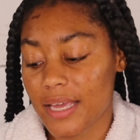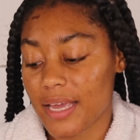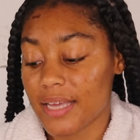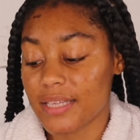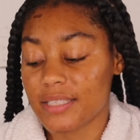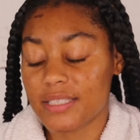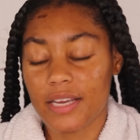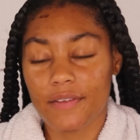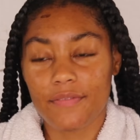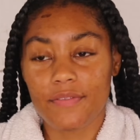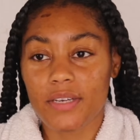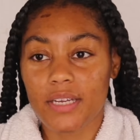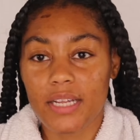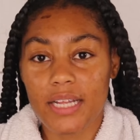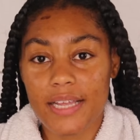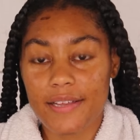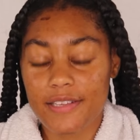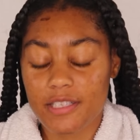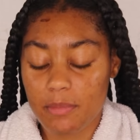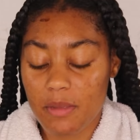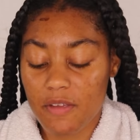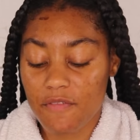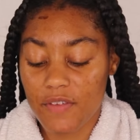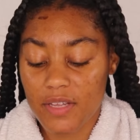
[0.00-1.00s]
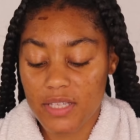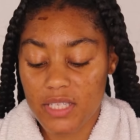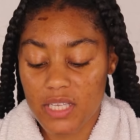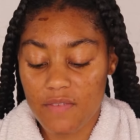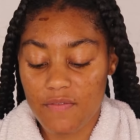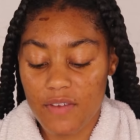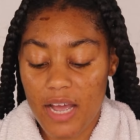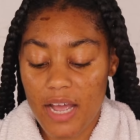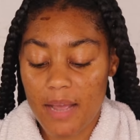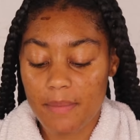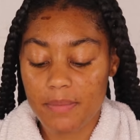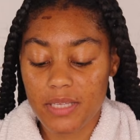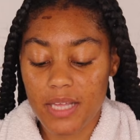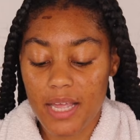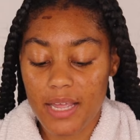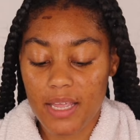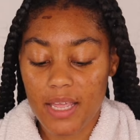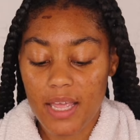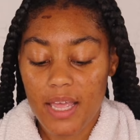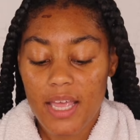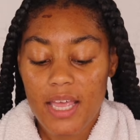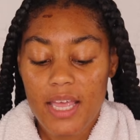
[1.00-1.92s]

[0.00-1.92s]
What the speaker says: It definitely gives me Fenty vibes. Like,